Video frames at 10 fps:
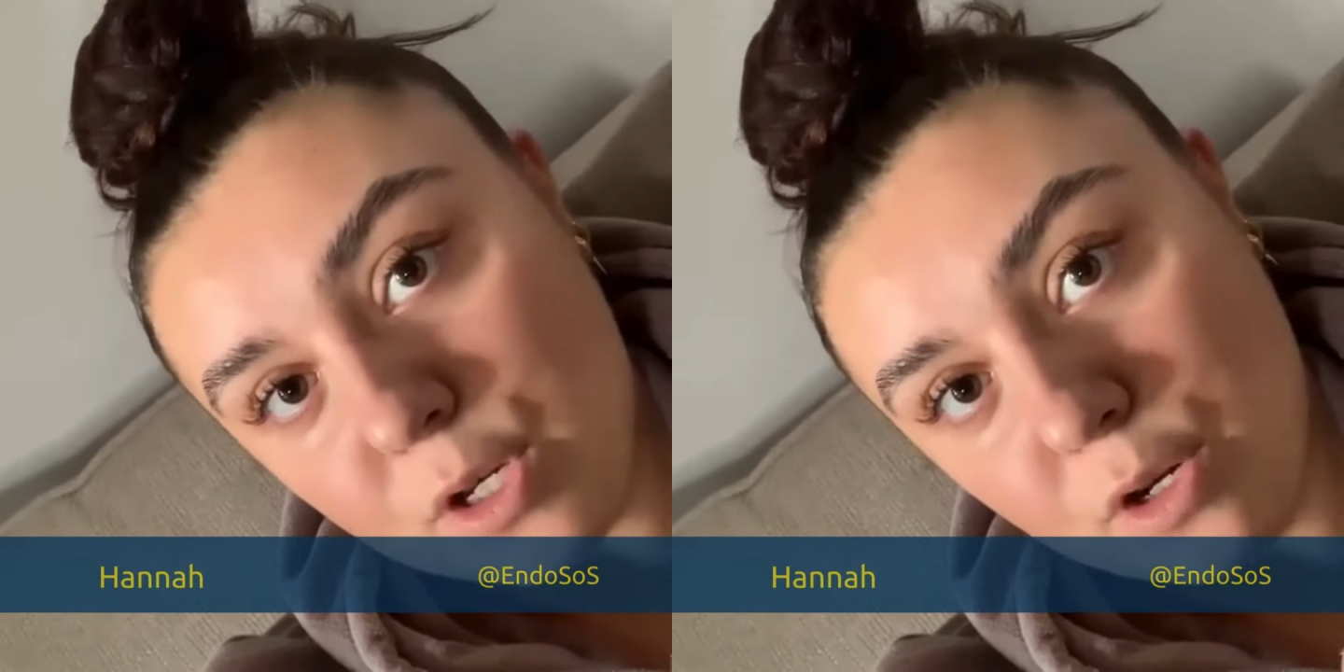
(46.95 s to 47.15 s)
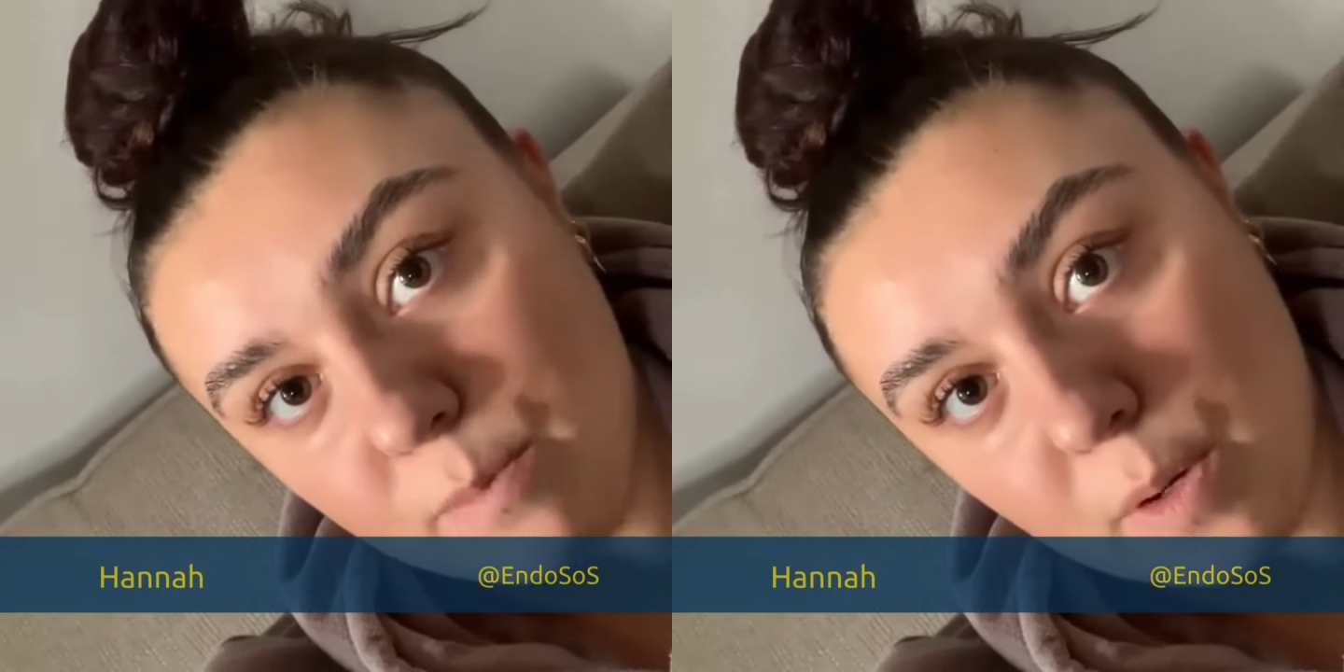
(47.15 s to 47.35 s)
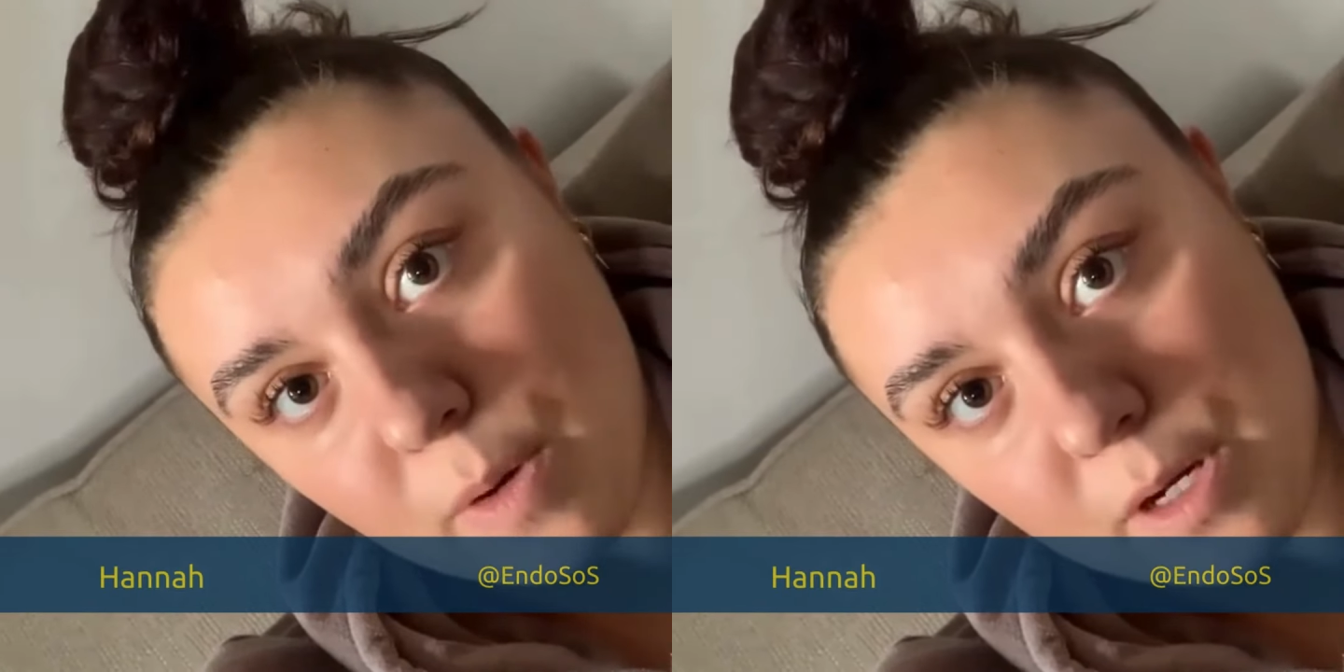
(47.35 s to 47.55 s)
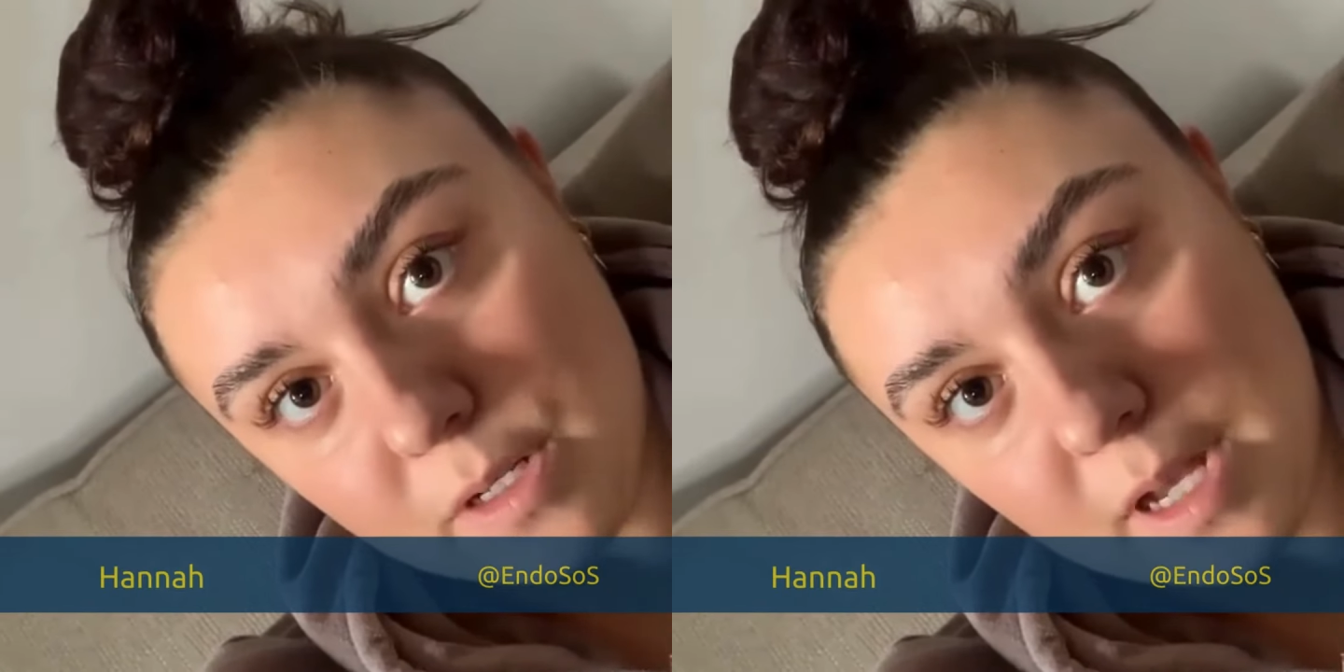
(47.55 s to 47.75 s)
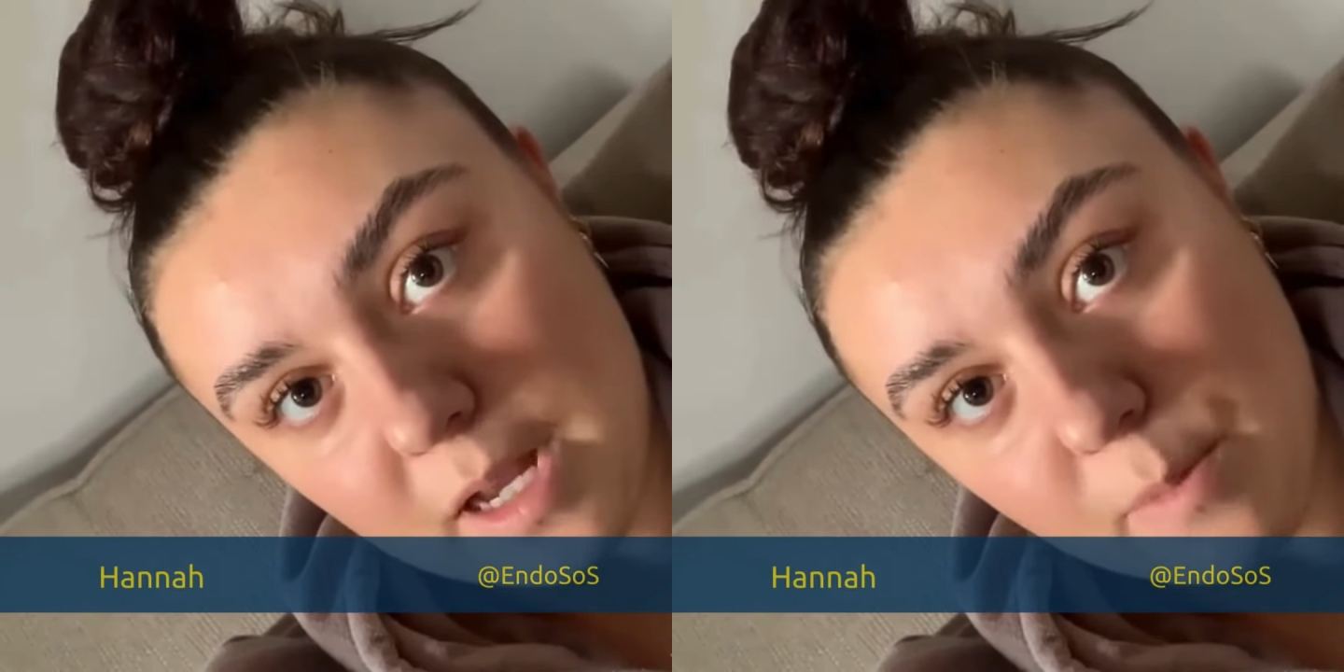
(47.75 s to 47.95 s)
it on my worst
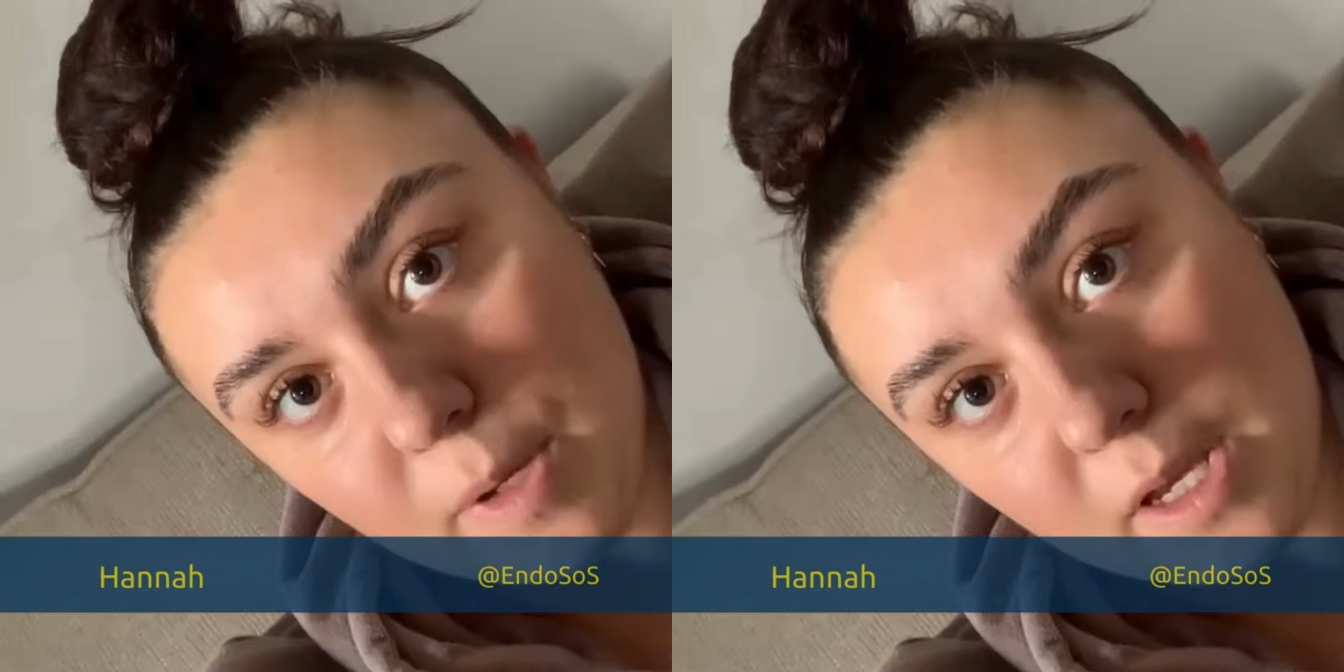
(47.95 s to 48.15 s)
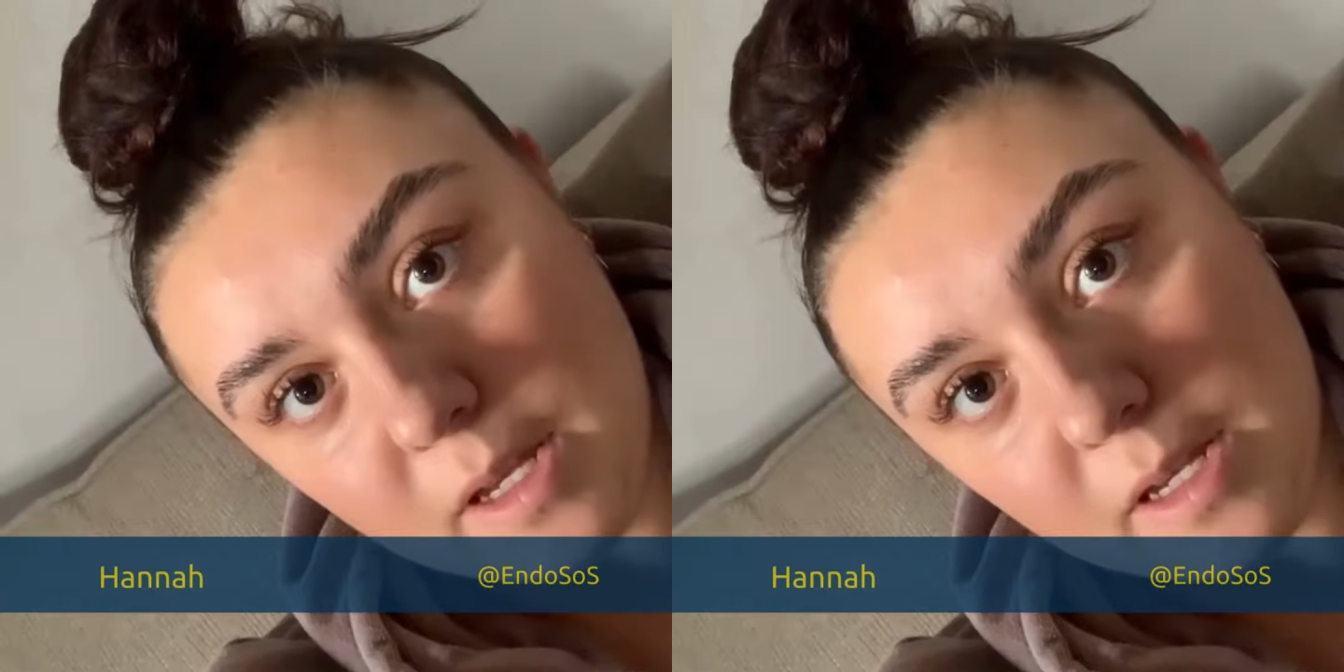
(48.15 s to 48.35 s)
enemy.